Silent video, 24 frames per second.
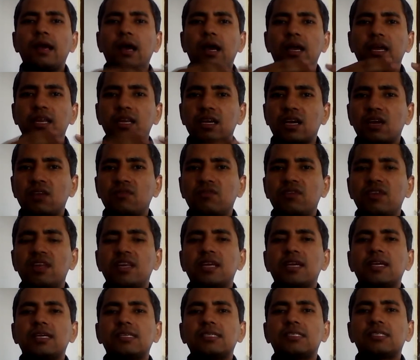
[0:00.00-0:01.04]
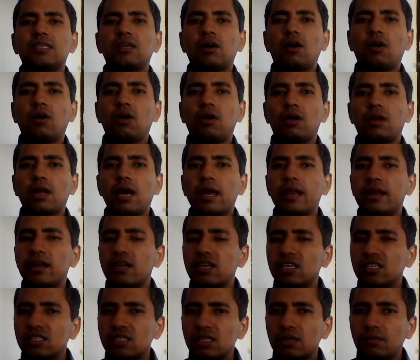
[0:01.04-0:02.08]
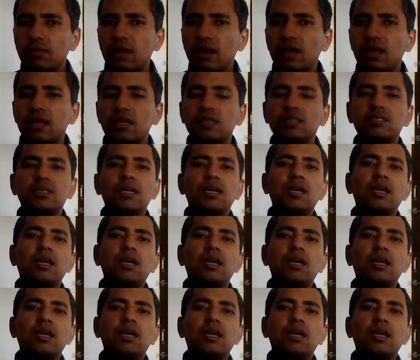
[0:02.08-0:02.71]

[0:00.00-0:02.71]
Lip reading: inconvenience, or unreasonableness,